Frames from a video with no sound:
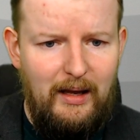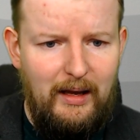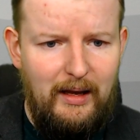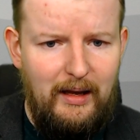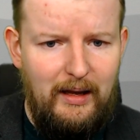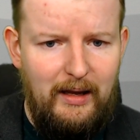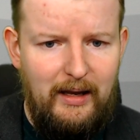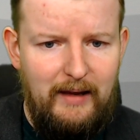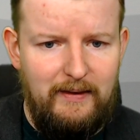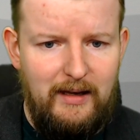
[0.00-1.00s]

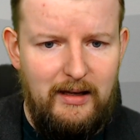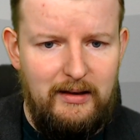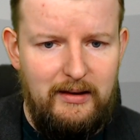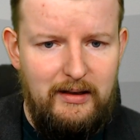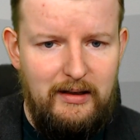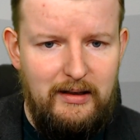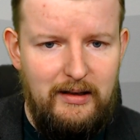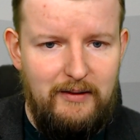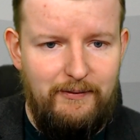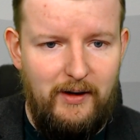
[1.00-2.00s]
And then
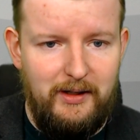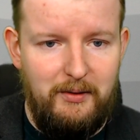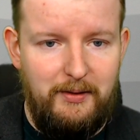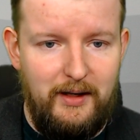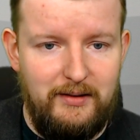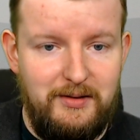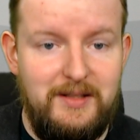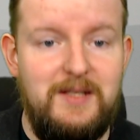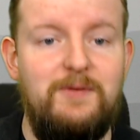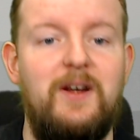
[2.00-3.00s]
the Fallout thing. So
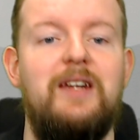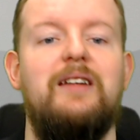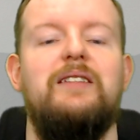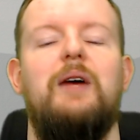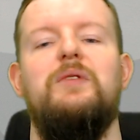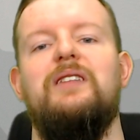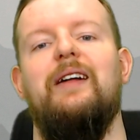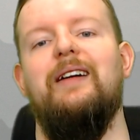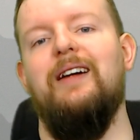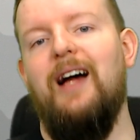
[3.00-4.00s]
this is funny because I was
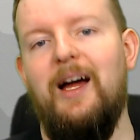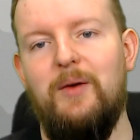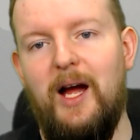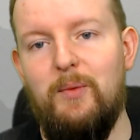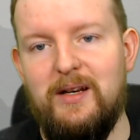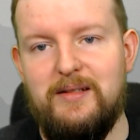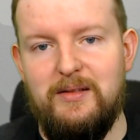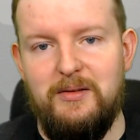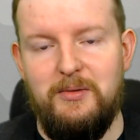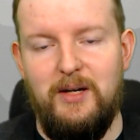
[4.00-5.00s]
like, I went
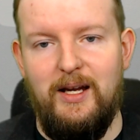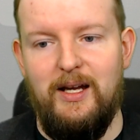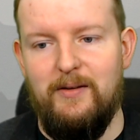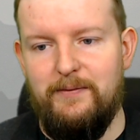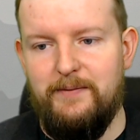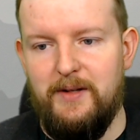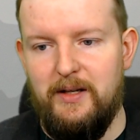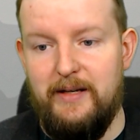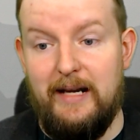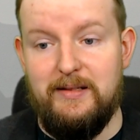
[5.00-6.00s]
to
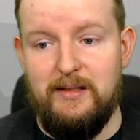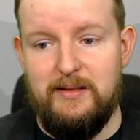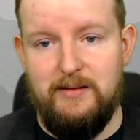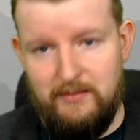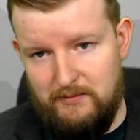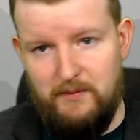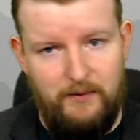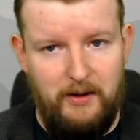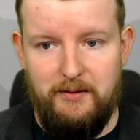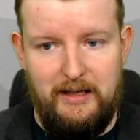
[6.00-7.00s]
the Nexus,
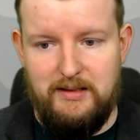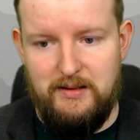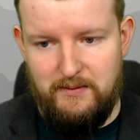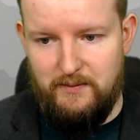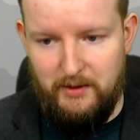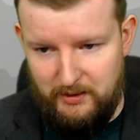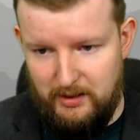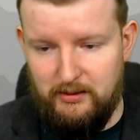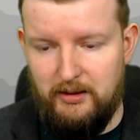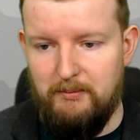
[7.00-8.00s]
Fallout Nexus,
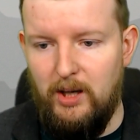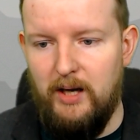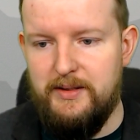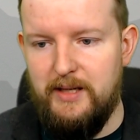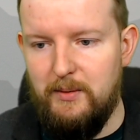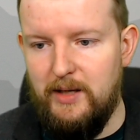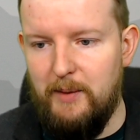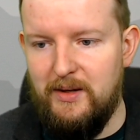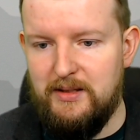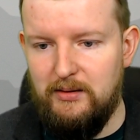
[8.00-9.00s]
to look at mods, and
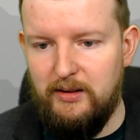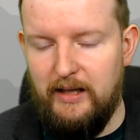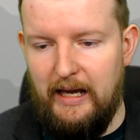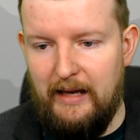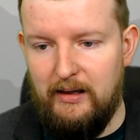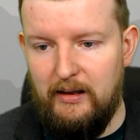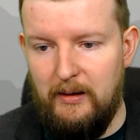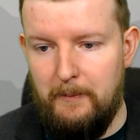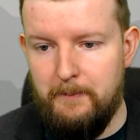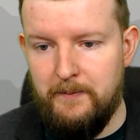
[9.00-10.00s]
I went to look at
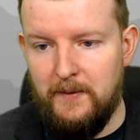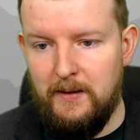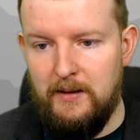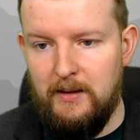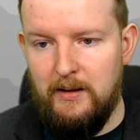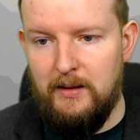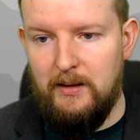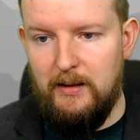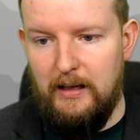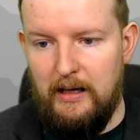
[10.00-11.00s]

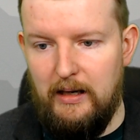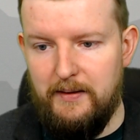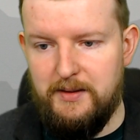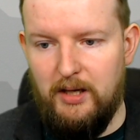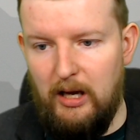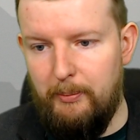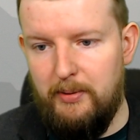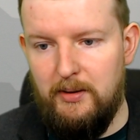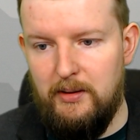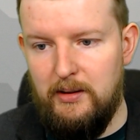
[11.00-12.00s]
the top